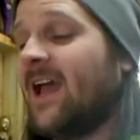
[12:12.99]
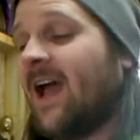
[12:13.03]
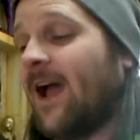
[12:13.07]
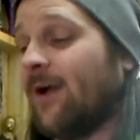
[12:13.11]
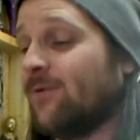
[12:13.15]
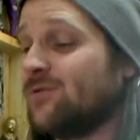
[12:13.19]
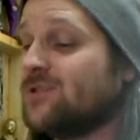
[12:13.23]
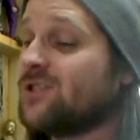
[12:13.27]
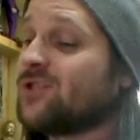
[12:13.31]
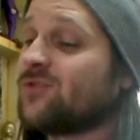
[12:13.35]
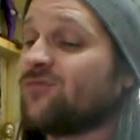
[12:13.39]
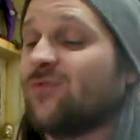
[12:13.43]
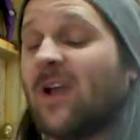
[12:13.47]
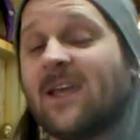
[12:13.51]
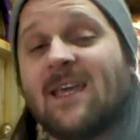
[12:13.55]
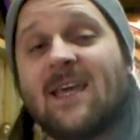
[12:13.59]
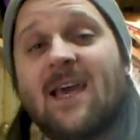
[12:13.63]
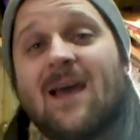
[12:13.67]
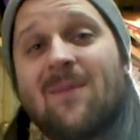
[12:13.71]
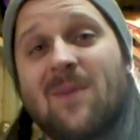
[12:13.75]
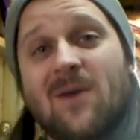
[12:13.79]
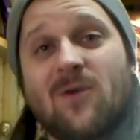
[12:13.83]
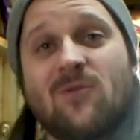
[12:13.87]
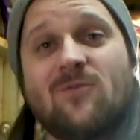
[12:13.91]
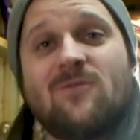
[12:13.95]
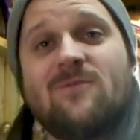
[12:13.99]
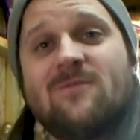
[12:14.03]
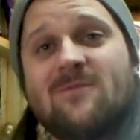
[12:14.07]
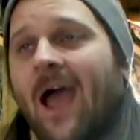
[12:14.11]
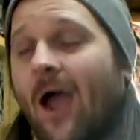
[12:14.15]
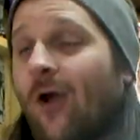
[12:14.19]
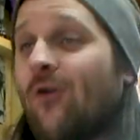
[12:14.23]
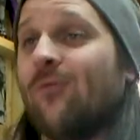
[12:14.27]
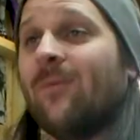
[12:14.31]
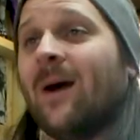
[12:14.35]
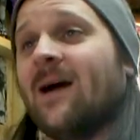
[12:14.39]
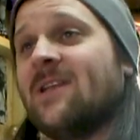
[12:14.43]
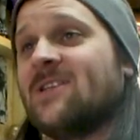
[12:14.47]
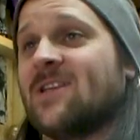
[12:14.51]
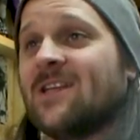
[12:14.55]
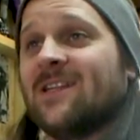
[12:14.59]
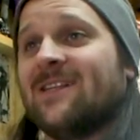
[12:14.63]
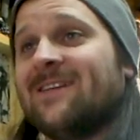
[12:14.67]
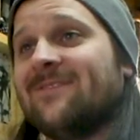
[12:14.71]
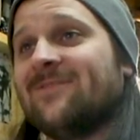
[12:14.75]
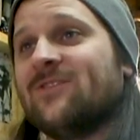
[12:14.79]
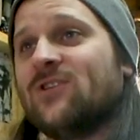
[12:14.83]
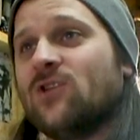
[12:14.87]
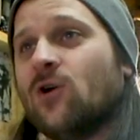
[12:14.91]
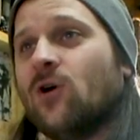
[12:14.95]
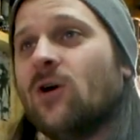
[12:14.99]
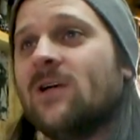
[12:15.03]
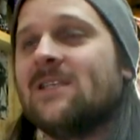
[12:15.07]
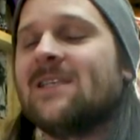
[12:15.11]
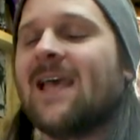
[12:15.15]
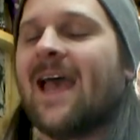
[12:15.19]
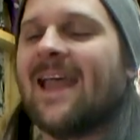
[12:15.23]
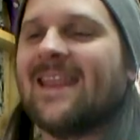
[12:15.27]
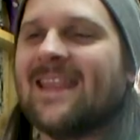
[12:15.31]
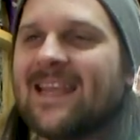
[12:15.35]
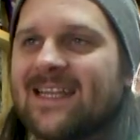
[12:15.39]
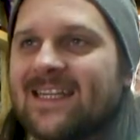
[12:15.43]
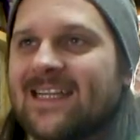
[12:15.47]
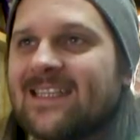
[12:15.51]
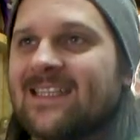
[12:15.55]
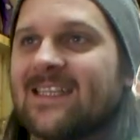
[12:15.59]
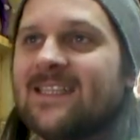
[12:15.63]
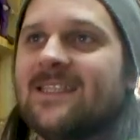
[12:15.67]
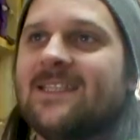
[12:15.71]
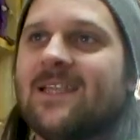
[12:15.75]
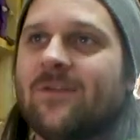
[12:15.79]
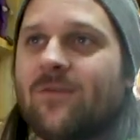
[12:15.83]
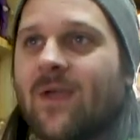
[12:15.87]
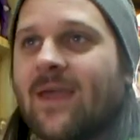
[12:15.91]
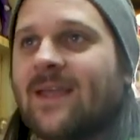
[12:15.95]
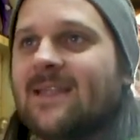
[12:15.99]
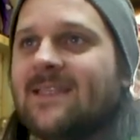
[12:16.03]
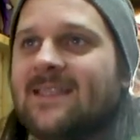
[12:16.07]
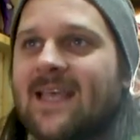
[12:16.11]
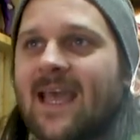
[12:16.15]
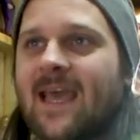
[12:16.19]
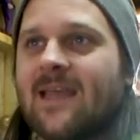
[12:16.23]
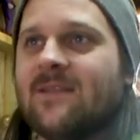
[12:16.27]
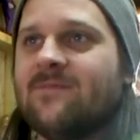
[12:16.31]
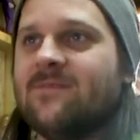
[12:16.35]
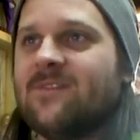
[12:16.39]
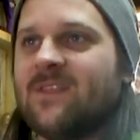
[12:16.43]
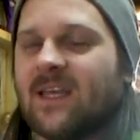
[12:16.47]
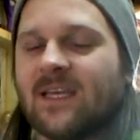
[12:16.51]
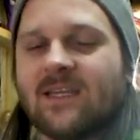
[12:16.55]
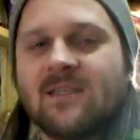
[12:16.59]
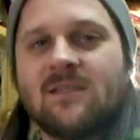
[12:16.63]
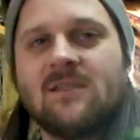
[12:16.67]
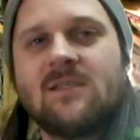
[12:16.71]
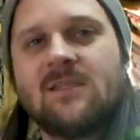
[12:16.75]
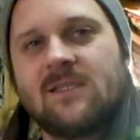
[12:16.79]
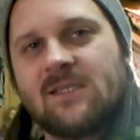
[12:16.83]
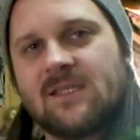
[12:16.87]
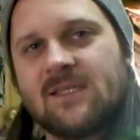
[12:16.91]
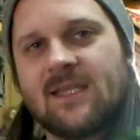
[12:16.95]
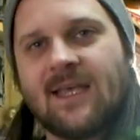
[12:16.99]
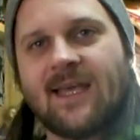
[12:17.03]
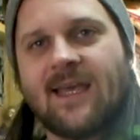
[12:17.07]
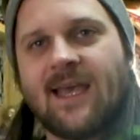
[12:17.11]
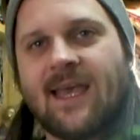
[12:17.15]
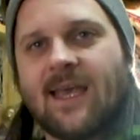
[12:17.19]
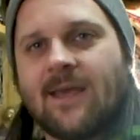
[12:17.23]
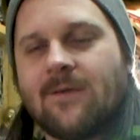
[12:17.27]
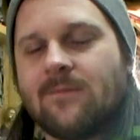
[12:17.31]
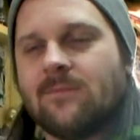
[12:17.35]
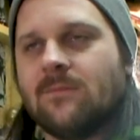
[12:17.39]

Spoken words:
I would just write about how much I love Jaws, and then I'd need to write 10 things that